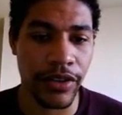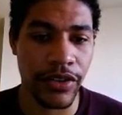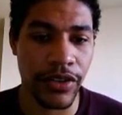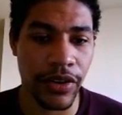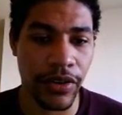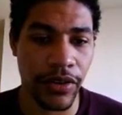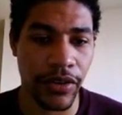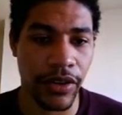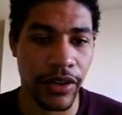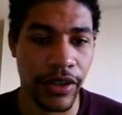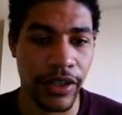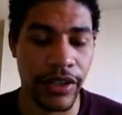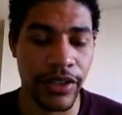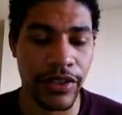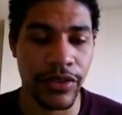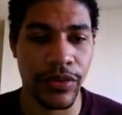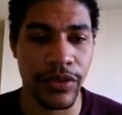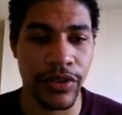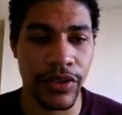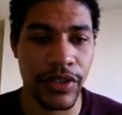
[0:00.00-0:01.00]
started on
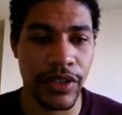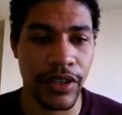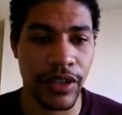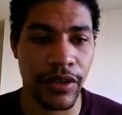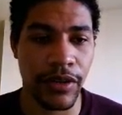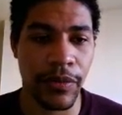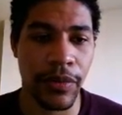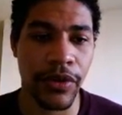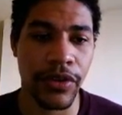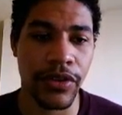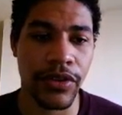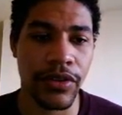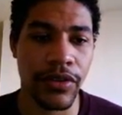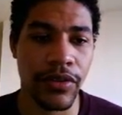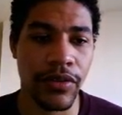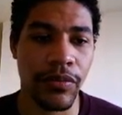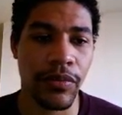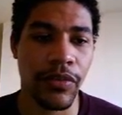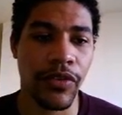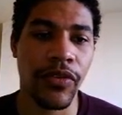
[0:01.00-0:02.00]
this was the
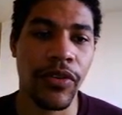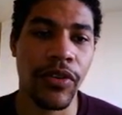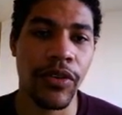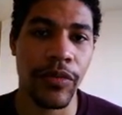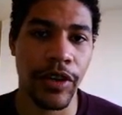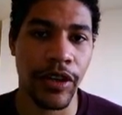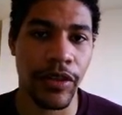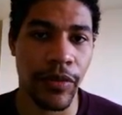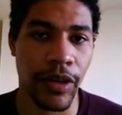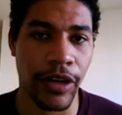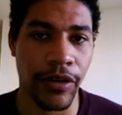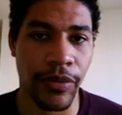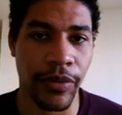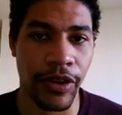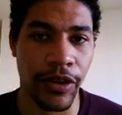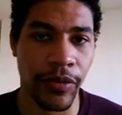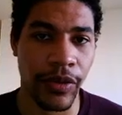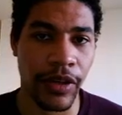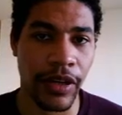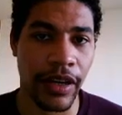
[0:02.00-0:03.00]
person before me in my
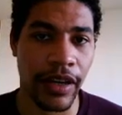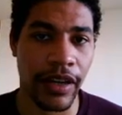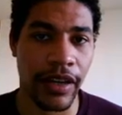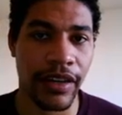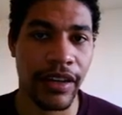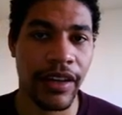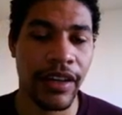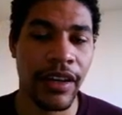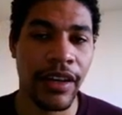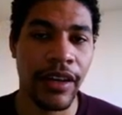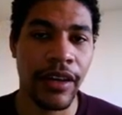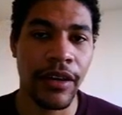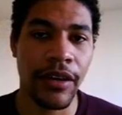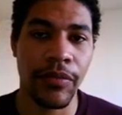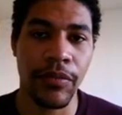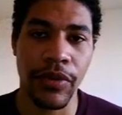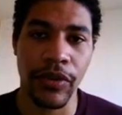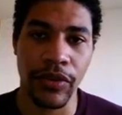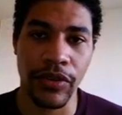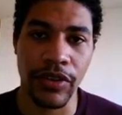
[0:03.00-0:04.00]
department had
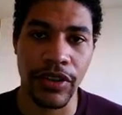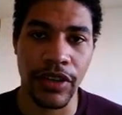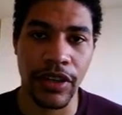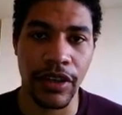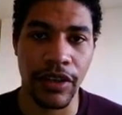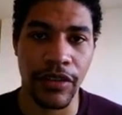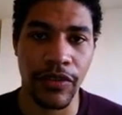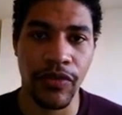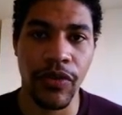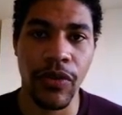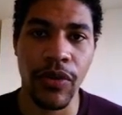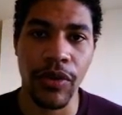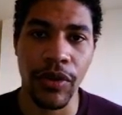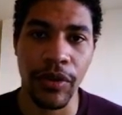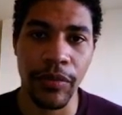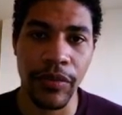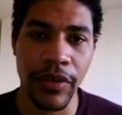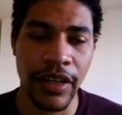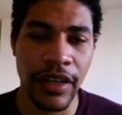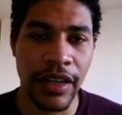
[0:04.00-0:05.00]
built a forum,